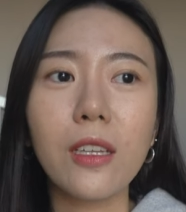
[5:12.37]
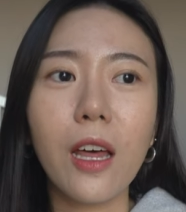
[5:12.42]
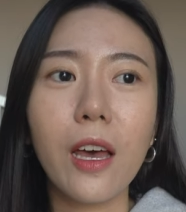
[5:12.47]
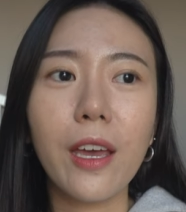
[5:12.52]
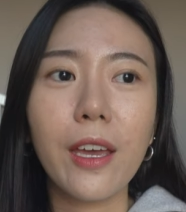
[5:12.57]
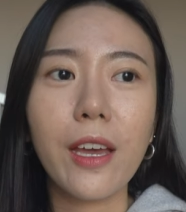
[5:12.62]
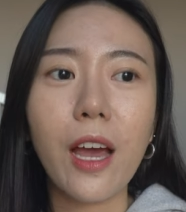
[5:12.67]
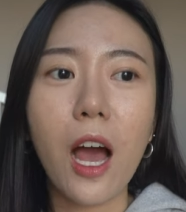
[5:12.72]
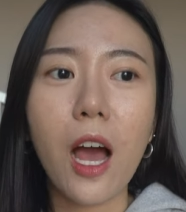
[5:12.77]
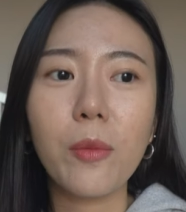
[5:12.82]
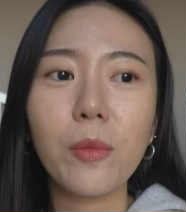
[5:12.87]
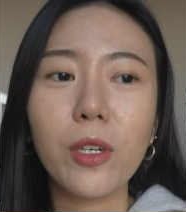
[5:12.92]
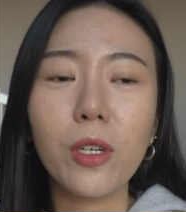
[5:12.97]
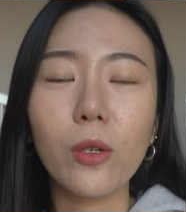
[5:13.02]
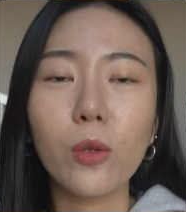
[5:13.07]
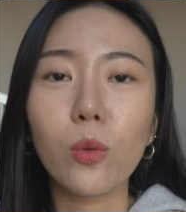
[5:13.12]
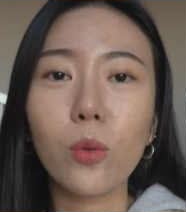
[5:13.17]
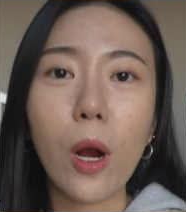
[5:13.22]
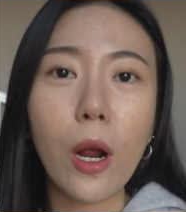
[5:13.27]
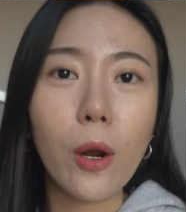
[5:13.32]
like I'm
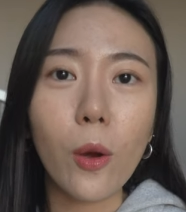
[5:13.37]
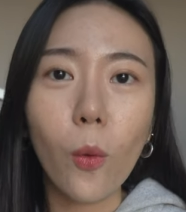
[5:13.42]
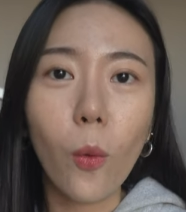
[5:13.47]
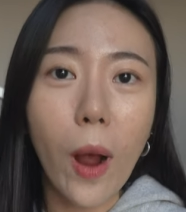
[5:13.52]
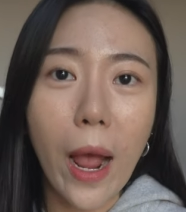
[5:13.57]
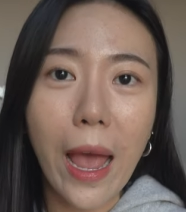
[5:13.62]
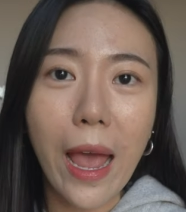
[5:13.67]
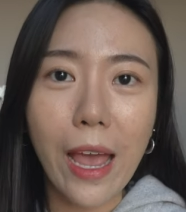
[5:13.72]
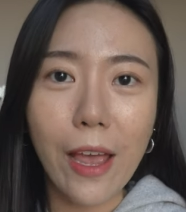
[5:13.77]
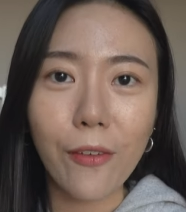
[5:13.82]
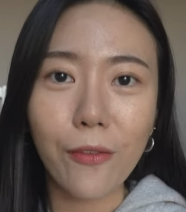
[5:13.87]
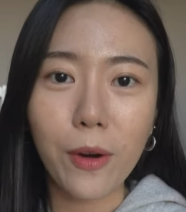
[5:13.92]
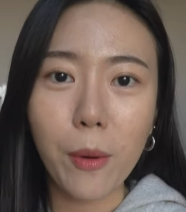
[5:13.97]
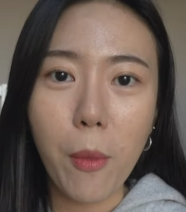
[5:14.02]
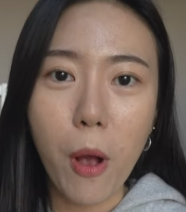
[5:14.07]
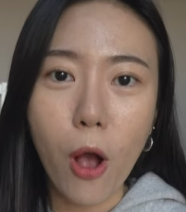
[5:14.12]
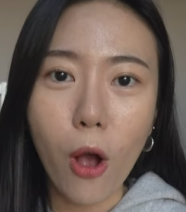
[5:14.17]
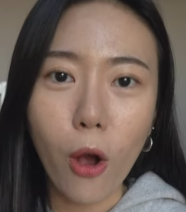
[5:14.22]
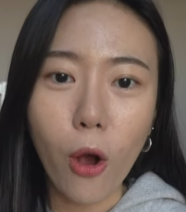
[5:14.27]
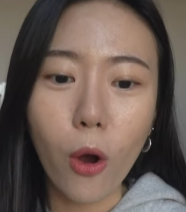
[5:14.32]
gonna run away
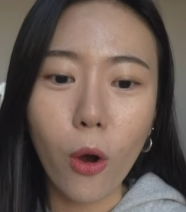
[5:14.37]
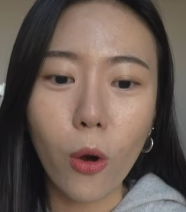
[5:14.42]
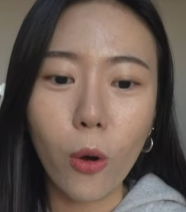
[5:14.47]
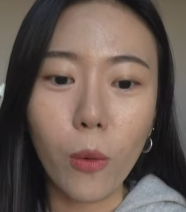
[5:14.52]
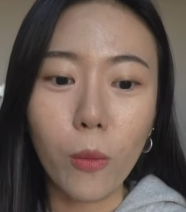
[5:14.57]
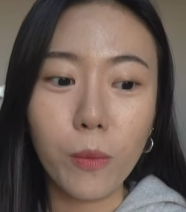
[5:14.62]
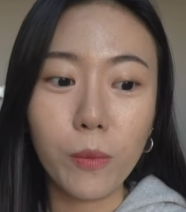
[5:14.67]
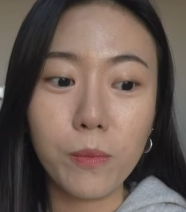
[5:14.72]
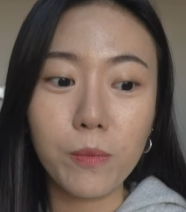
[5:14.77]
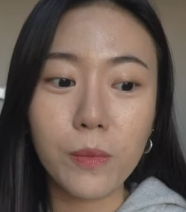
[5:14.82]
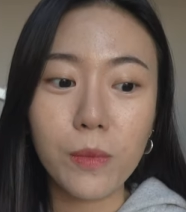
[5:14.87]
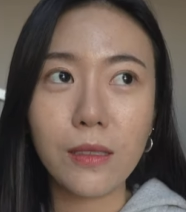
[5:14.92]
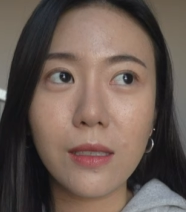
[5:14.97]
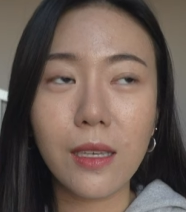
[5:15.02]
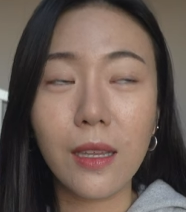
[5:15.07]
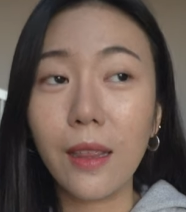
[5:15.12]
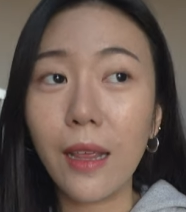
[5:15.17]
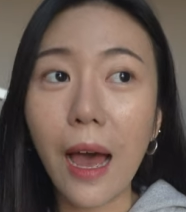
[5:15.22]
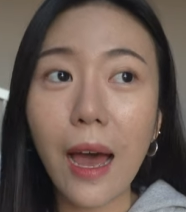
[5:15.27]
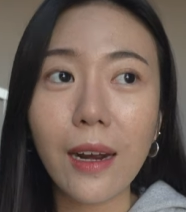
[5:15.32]
from home
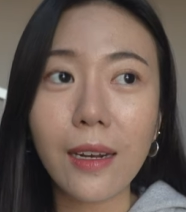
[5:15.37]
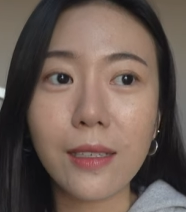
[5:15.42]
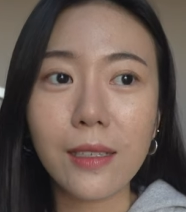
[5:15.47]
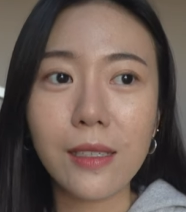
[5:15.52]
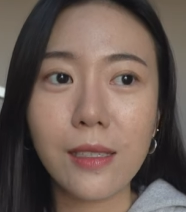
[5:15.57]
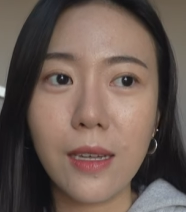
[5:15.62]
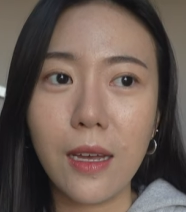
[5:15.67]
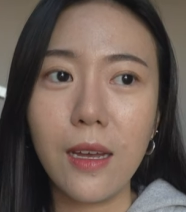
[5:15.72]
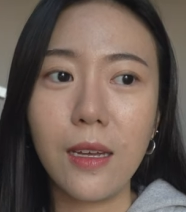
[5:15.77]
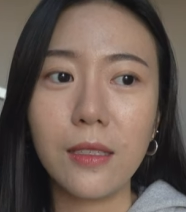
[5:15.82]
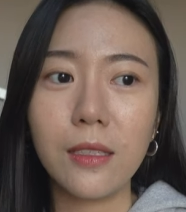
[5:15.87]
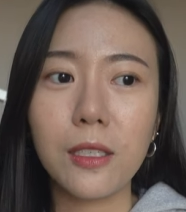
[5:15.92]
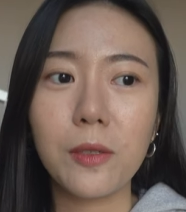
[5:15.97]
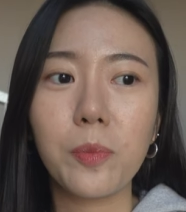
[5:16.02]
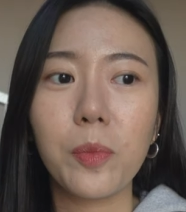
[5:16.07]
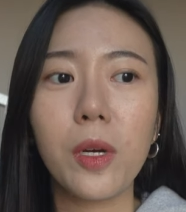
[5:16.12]
to that extent,